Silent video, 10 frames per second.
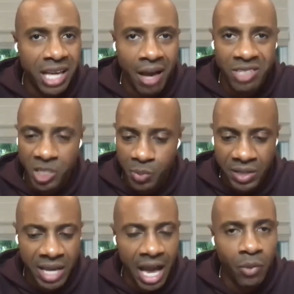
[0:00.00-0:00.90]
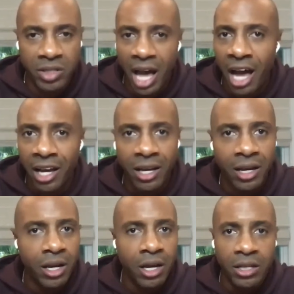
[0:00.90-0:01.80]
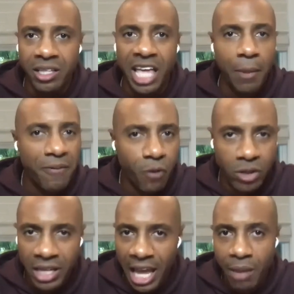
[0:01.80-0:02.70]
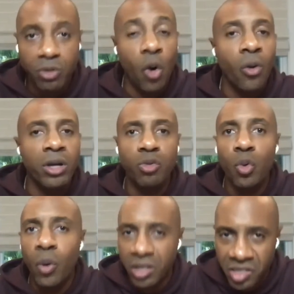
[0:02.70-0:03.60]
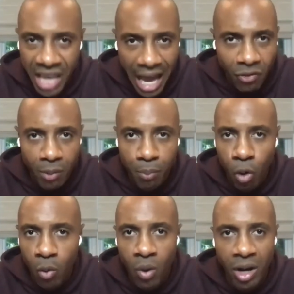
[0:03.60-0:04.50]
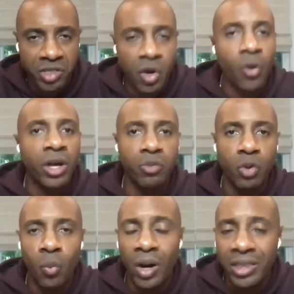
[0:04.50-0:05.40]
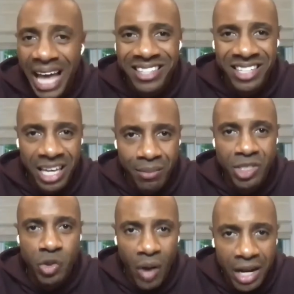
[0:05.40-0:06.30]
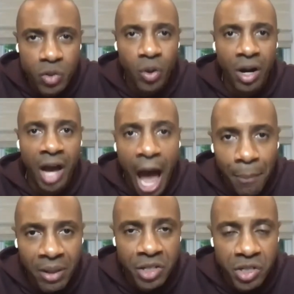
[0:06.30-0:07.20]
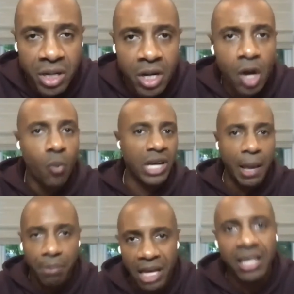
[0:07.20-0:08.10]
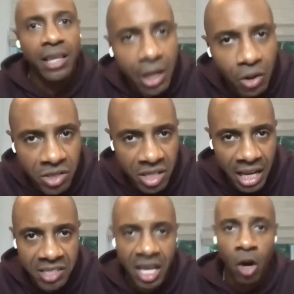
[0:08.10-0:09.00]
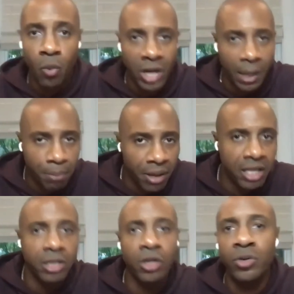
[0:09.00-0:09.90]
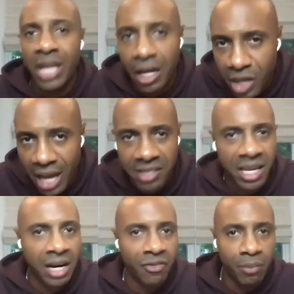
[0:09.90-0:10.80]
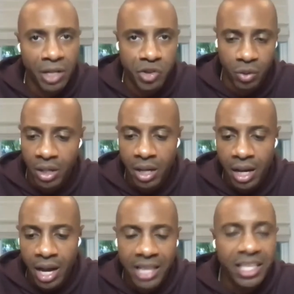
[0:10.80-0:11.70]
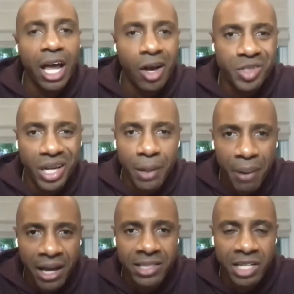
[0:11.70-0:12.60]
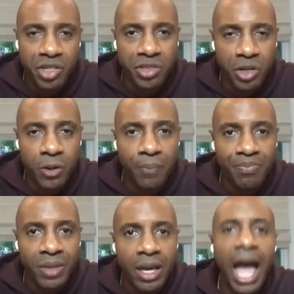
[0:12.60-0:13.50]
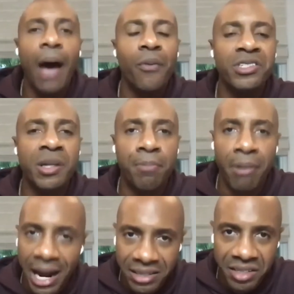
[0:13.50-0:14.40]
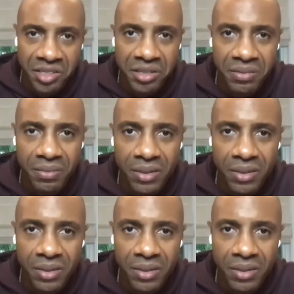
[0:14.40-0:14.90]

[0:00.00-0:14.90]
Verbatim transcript: times I spent time with Doc the day before the game, going through what the scouting report was, going through what that team is trying to accomplish when they play the Lakers the next day or when they play Utah Jazz, Donovan Mitchell. And then I also get to pay attention to how was the practice?